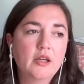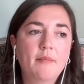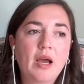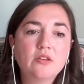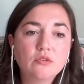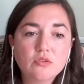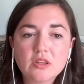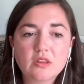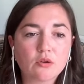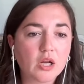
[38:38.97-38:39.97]
I do think
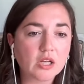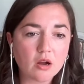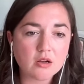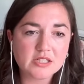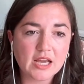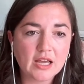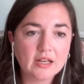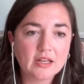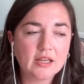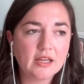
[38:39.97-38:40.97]
that credit card debt
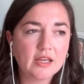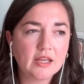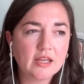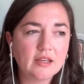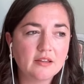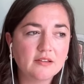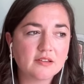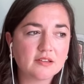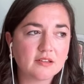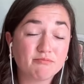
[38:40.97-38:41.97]

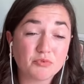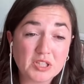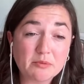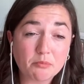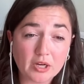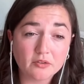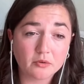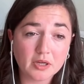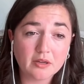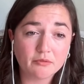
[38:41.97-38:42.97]
is really
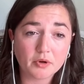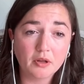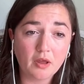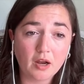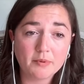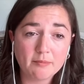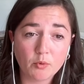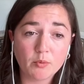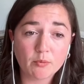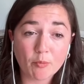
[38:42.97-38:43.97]
predatory for a lot of people
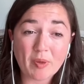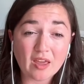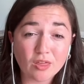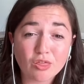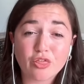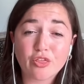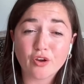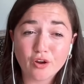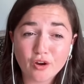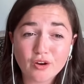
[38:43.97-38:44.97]
when we're paying
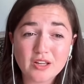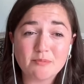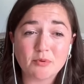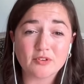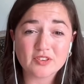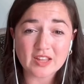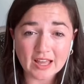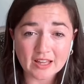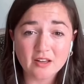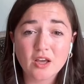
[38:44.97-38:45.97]

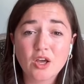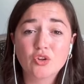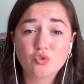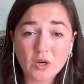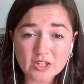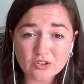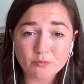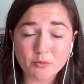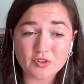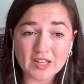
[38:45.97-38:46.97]
30%,
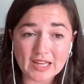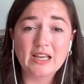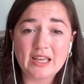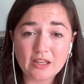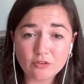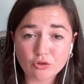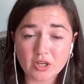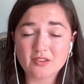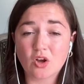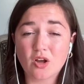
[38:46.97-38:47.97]
22%
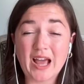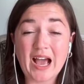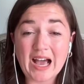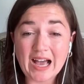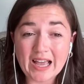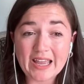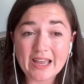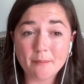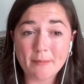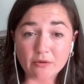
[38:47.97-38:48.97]
interest on high
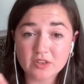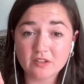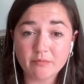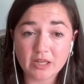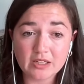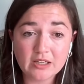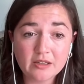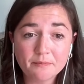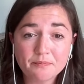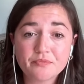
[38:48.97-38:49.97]
amounts of money.
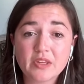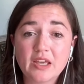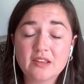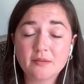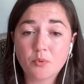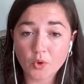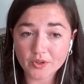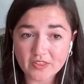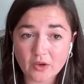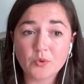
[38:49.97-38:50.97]
It's important
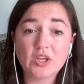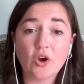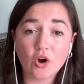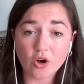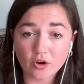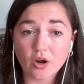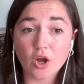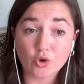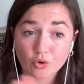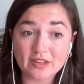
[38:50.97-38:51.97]
that we are
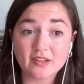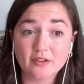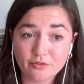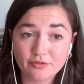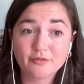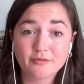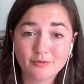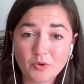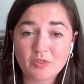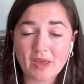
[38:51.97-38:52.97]
aggressive
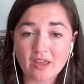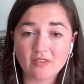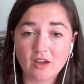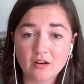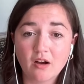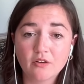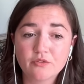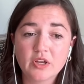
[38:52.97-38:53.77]
with paying that off.